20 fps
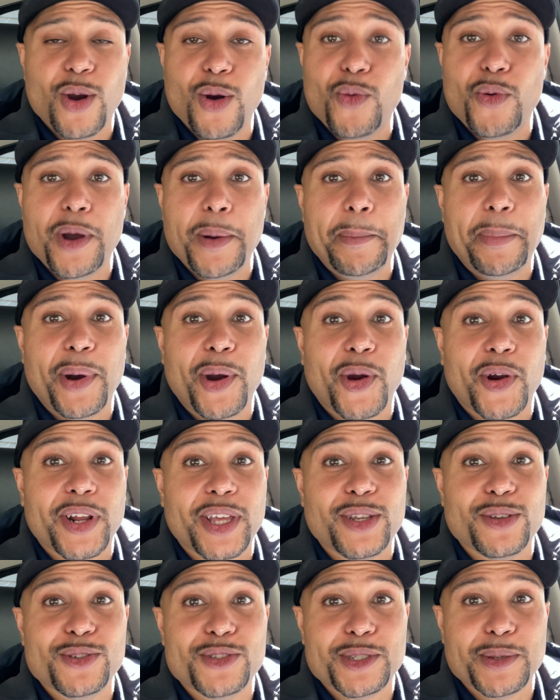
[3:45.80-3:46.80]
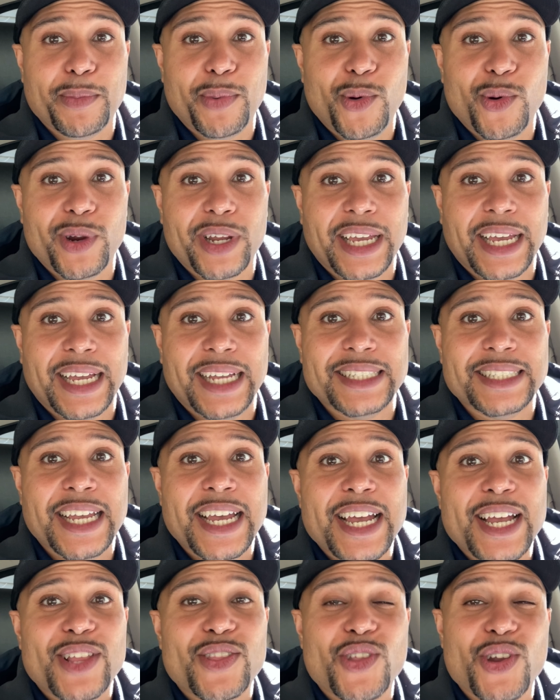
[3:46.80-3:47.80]
or what party you support, guys.
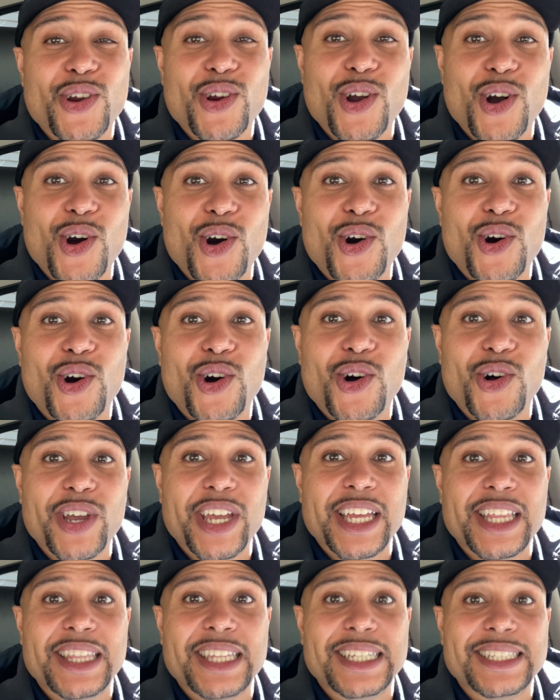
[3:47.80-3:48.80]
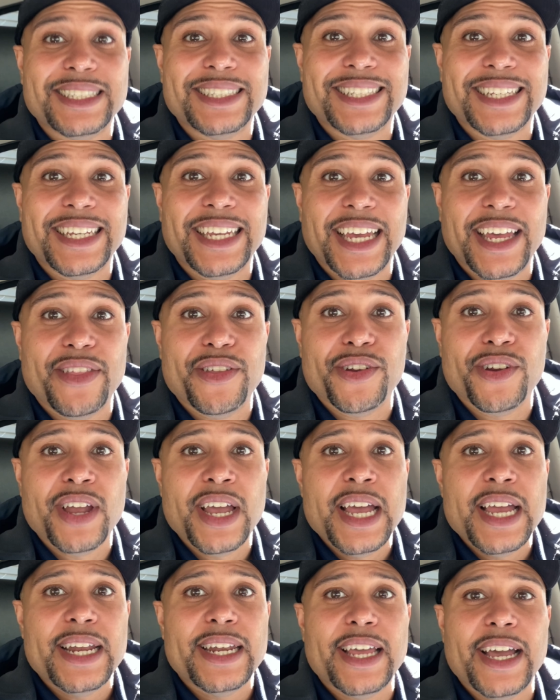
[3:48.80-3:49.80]
They're all in this together.
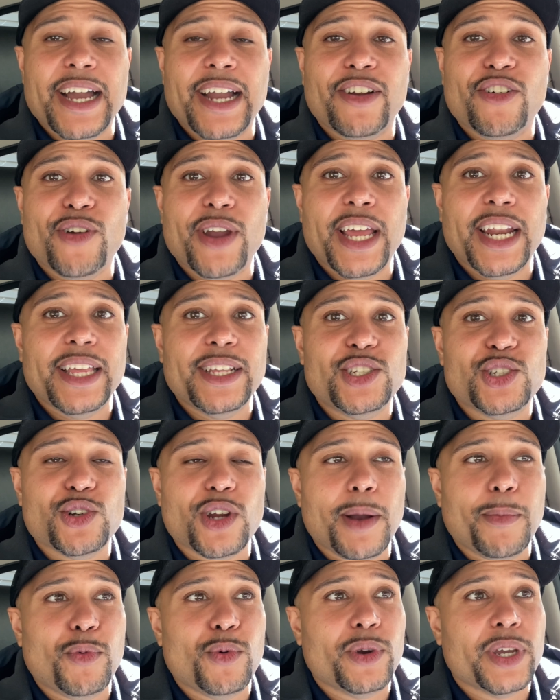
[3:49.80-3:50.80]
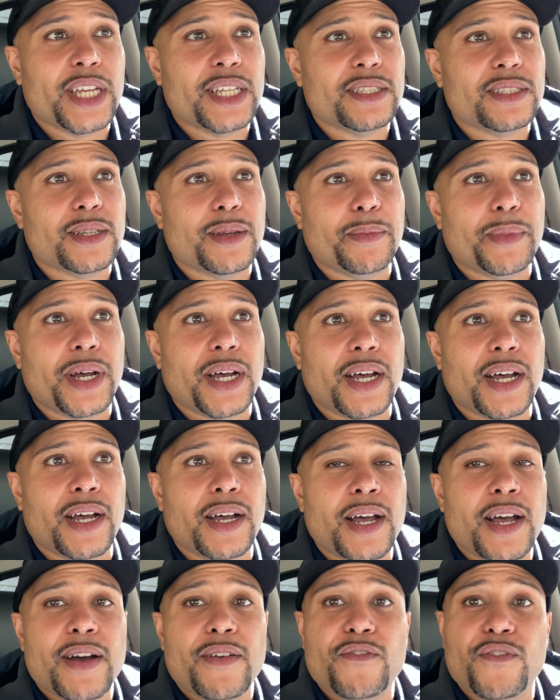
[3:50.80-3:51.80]
Now, granted, Trump will get some uh,
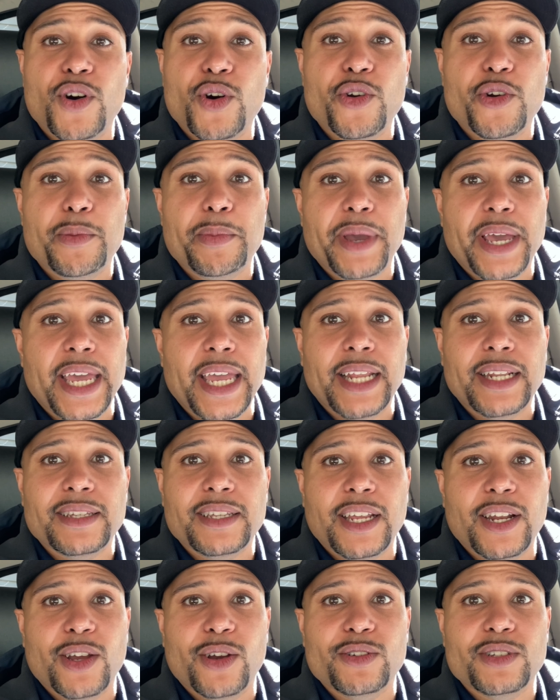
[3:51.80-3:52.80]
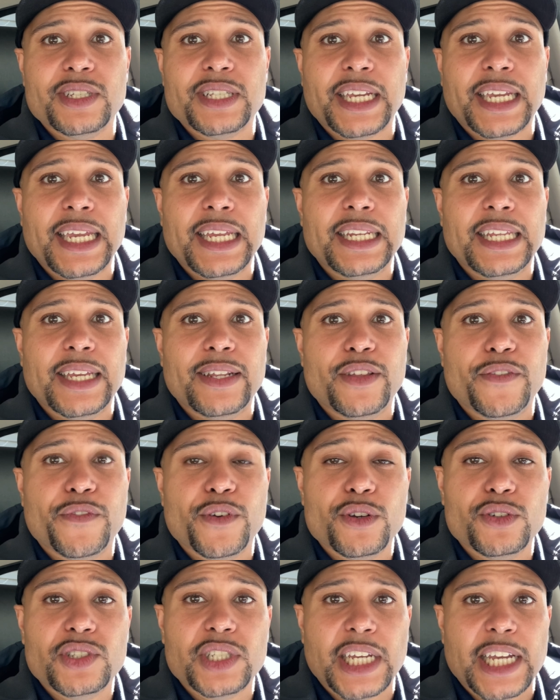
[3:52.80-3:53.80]
voter bait, you know, just like he did the
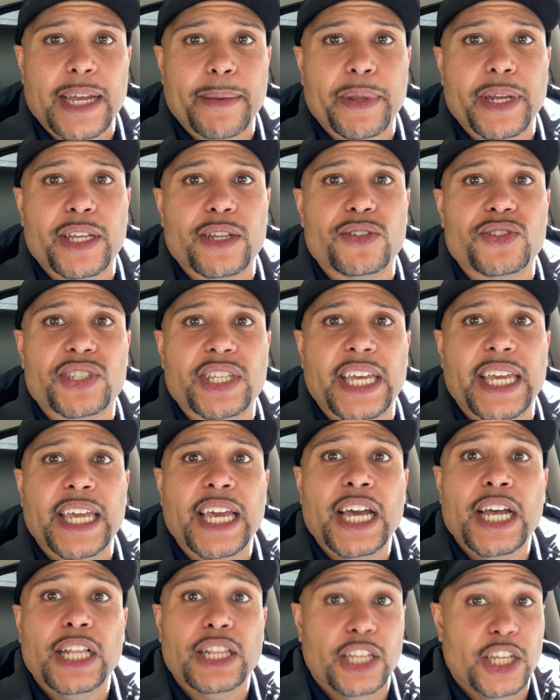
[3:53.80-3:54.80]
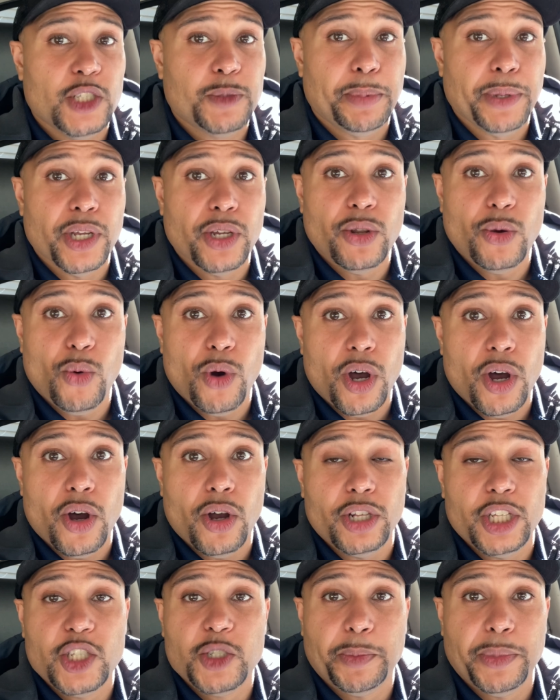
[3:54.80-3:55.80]
first time. And he'll say, let's build a
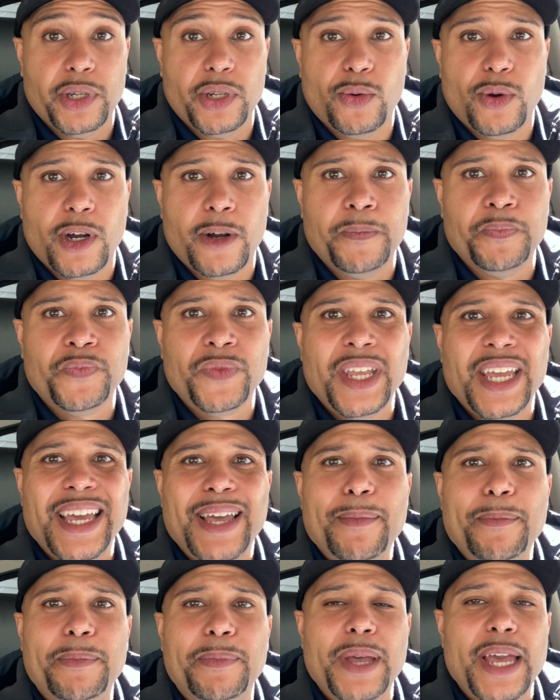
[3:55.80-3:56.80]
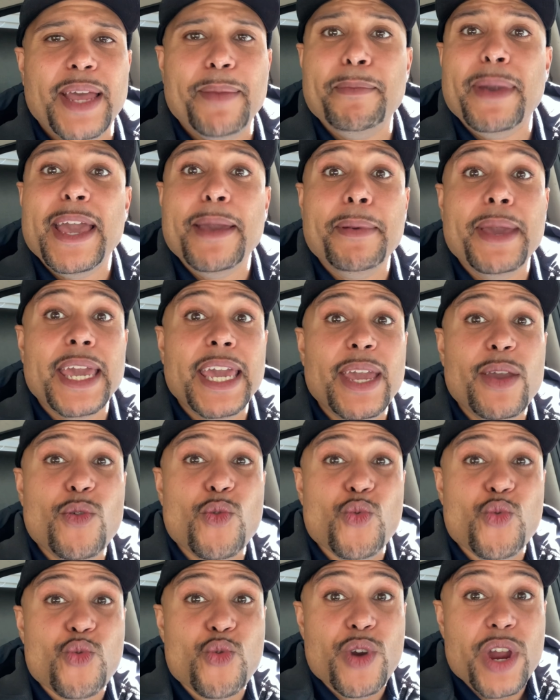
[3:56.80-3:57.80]
wall. Let's build a wall. And maybe he
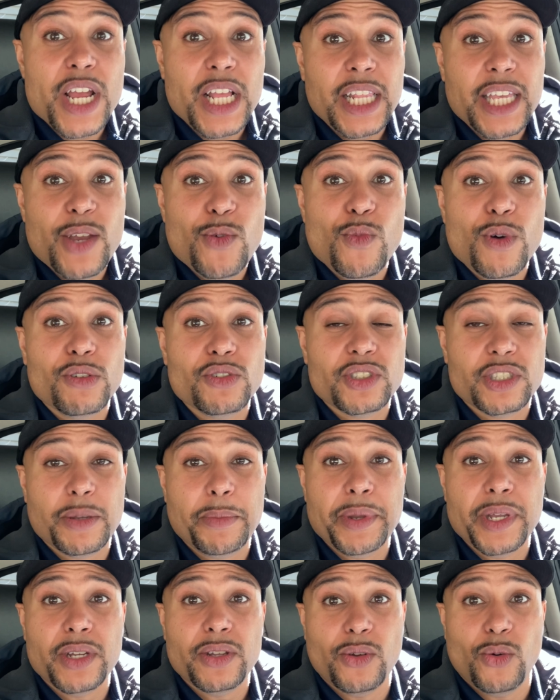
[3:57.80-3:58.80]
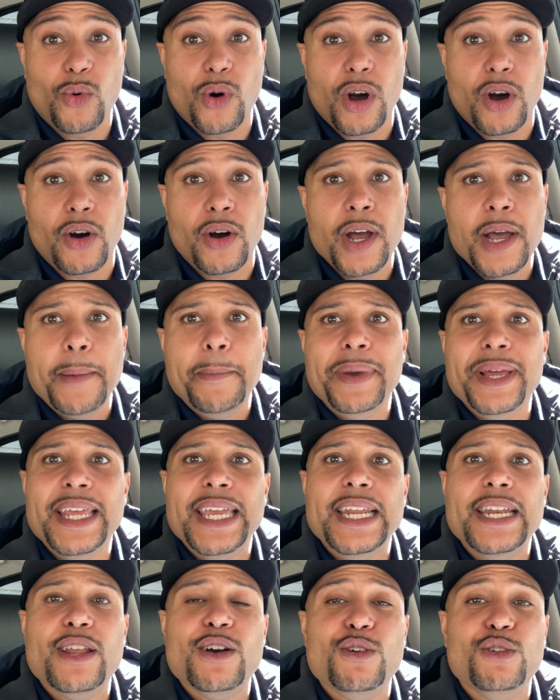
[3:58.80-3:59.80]
really wants to build a wall, but
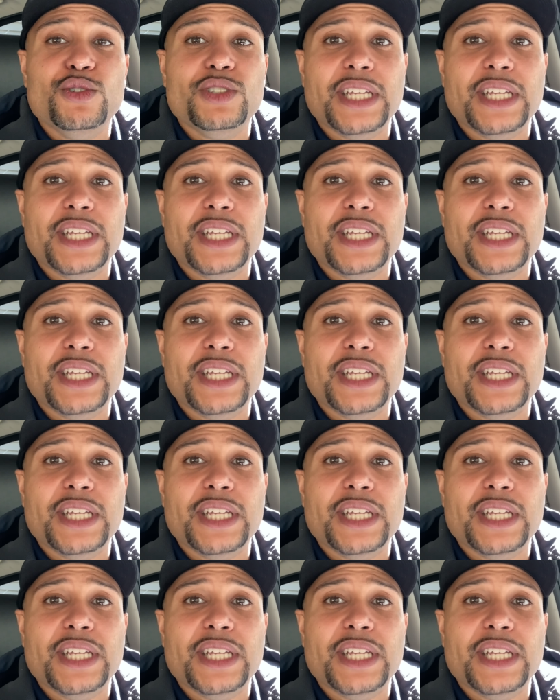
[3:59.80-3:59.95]
he knows